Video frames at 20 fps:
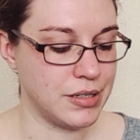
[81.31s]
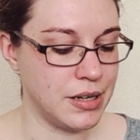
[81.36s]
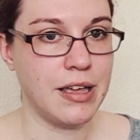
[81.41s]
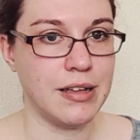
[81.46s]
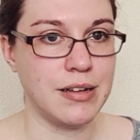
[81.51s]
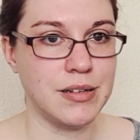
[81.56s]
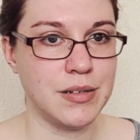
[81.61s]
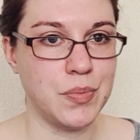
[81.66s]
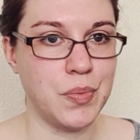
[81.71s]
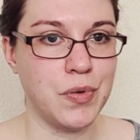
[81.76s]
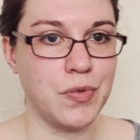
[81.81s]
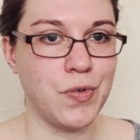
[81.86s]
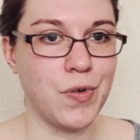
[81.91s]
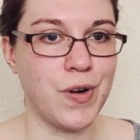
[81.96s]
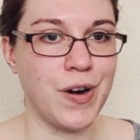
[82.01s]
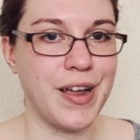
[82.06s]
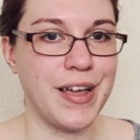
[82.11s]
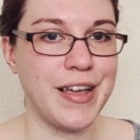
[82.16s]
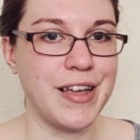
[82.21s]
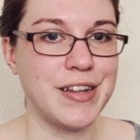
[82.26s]
And
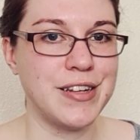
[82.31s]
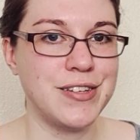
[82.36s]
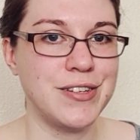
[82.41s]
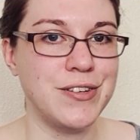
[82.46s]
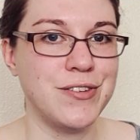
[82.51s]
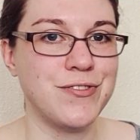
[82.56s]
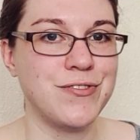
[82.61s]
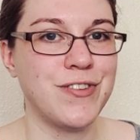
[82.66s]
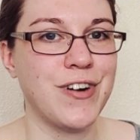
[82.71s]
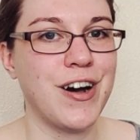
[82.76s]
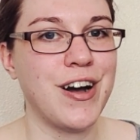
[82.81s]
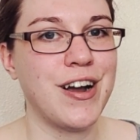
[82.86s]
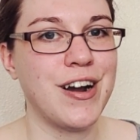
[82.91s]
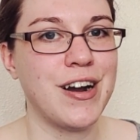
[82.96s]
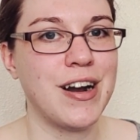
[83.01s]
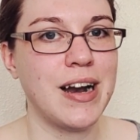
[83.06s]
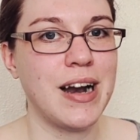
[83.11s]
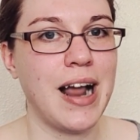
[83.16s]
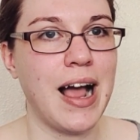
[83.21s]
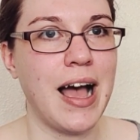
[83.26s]
before I get too far,